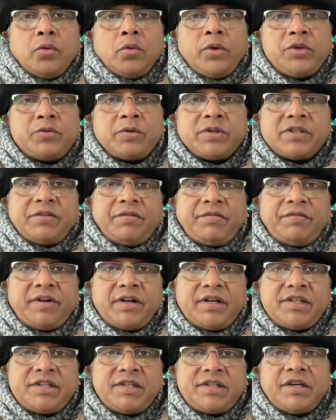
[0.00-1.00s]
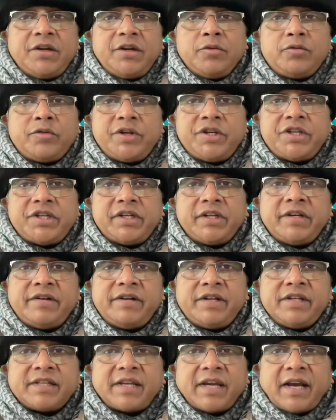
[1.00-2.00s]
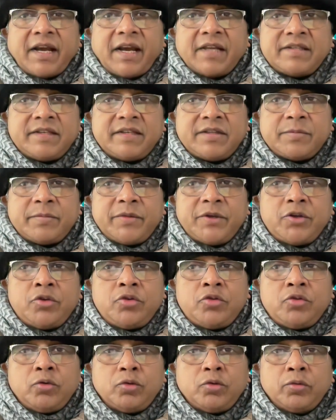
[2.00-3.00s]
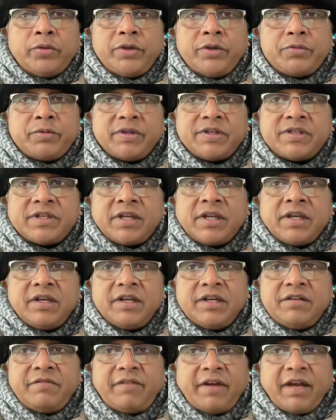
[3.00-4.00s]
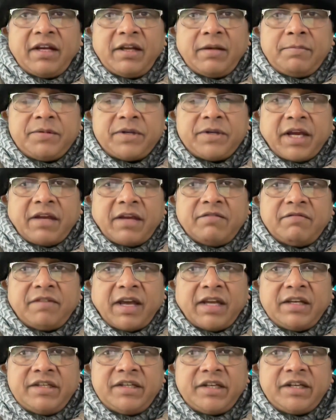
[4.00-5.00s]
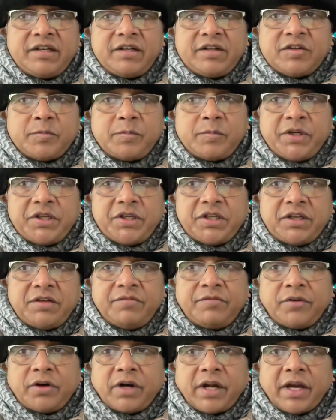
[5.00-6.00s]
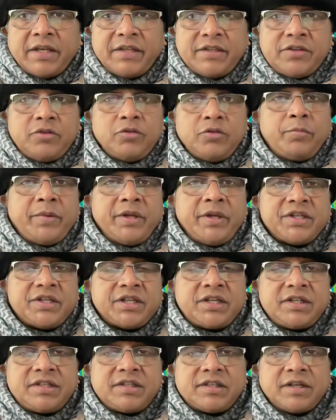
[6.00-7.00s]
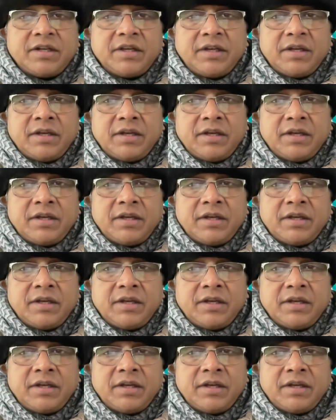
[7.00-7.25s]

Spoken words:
which was the first nutritional risk assessment tool, which was developed and validated specially for ICU patients.